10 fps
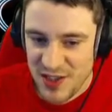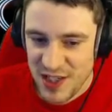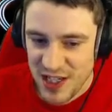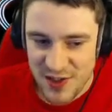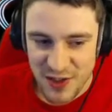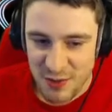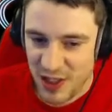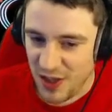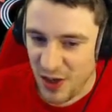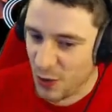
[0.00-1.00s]
It's going to be a
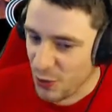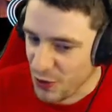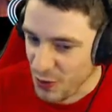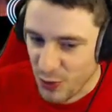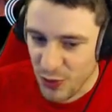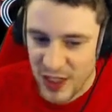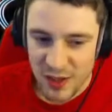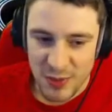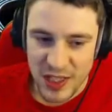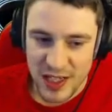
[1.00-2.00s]
whole new ball game
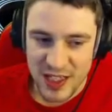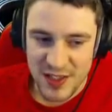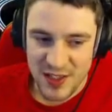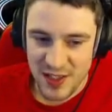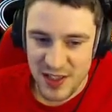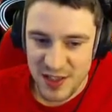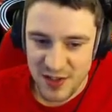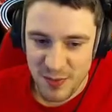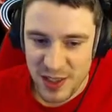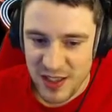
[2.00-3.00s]
when that hits, and I think it's going
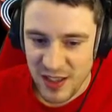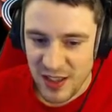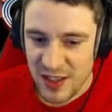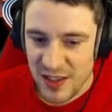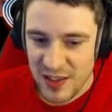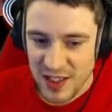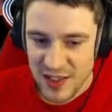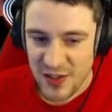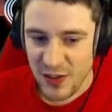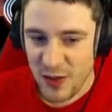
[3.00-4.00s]
to make things
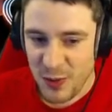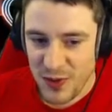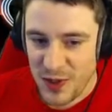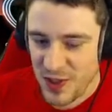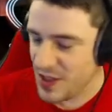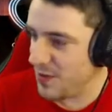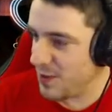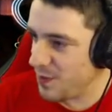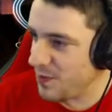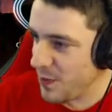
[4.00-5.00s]
a lot more interesting
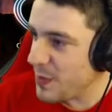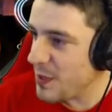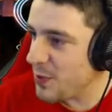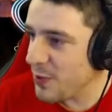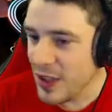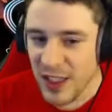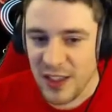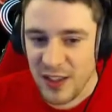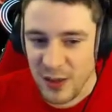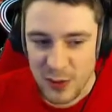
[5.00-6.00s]
for people
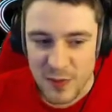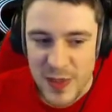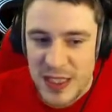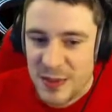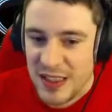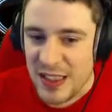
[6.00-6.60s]
who have maybe